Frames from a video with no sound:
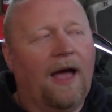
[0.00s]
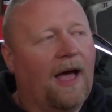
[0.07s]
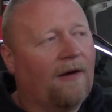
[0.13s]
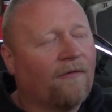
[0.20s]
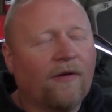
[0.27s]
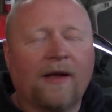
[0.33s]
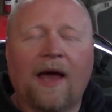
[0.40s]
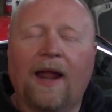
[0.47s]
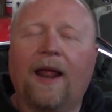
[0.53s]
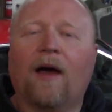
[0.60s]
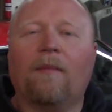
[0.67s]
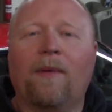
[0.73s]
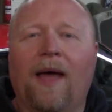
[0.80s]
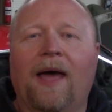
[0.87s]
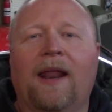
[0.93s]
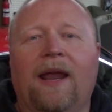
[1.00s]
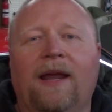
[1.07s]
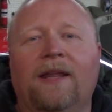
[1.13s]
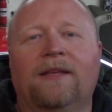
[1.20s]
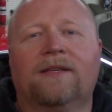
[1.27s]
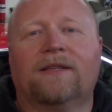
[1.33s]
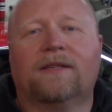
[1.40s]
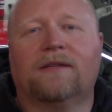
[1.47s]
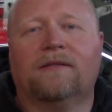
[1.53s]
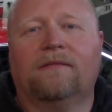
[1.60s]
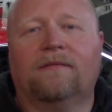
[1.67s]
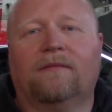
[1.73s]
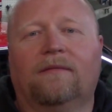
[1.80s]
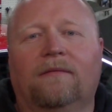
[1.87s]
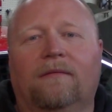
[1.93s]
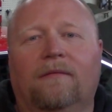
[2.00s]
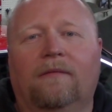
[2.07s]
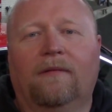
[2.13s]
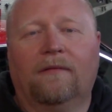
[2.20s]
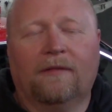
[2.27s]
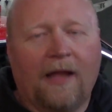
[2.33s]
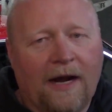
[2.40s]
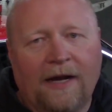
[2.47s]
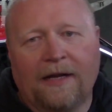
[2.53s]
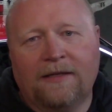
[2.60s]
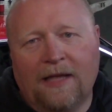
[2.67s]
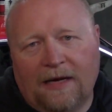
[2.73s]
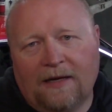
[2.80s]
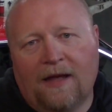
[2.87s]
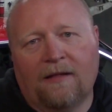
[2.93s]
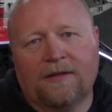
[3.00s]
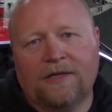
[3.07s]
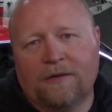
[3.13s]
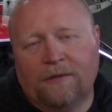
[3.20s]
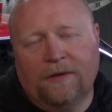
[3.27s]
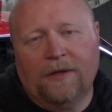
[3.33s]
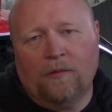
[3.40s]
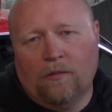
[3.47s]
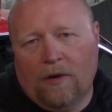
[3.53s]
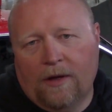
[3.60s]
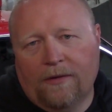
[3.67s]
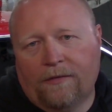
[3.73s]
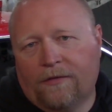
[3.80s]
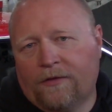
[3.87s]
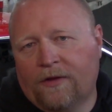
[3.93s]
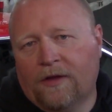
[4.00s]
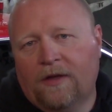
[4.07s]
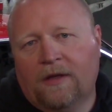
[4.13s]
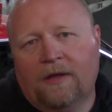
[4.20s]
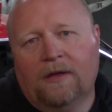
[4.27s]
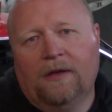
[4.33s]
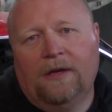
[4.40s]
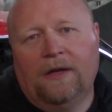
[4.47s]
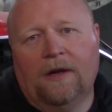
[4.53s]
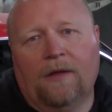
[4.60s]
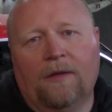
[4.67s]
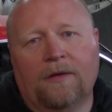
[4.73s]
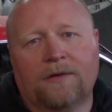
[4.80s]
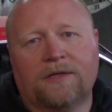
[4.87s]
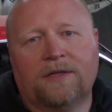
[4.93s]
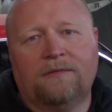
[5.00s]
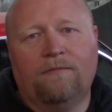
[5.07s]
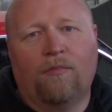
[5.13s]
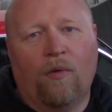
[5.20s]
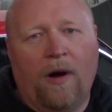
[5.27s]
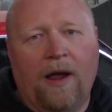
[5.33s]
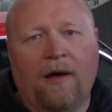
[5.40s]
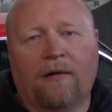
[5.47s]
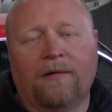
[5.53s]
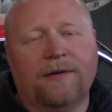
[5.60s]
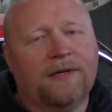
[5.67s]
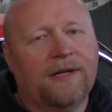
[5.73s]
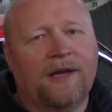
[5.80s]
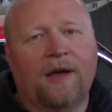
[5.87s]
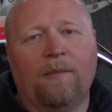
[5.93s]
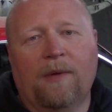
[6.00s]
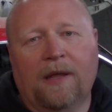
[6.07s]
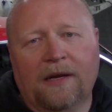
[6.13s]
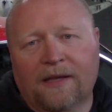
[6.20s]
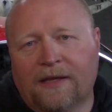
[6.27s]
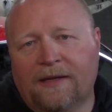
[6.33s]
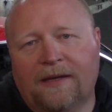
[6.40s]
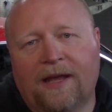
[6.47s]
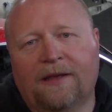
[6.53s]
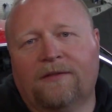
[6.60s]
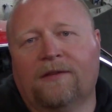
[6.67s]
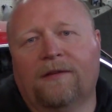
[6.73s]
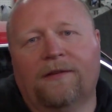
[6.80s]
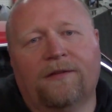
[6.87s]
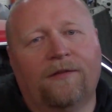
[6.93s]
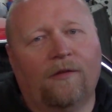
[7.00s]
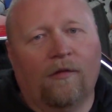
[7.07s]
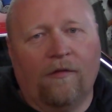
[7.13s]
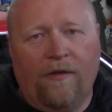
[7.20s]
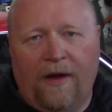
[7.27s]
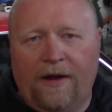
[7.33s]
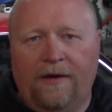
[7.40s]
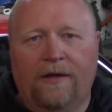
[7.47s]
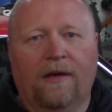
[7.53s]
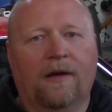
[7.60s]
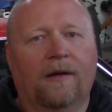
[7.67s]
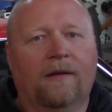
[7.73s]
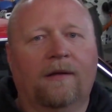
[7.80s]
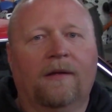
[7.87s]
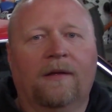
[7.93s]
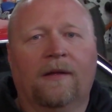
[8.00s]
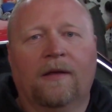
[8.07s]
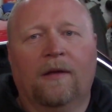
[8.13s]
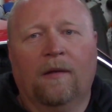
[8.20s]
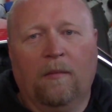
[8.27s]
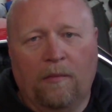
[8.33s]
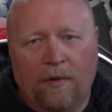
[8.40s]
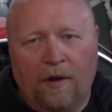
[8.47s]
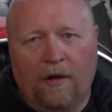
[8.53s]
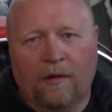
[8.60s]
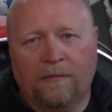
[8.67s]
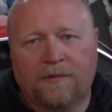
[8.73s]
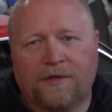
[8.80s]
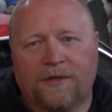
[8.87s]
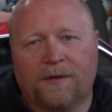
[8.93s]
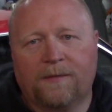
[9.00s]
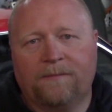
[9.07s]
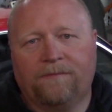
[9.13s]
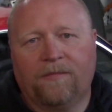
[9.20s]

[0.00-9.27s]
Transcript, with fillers: I forgot how bad 80s lighting technology really was. You know, those brown, dim, incandescent Sylvania bulbs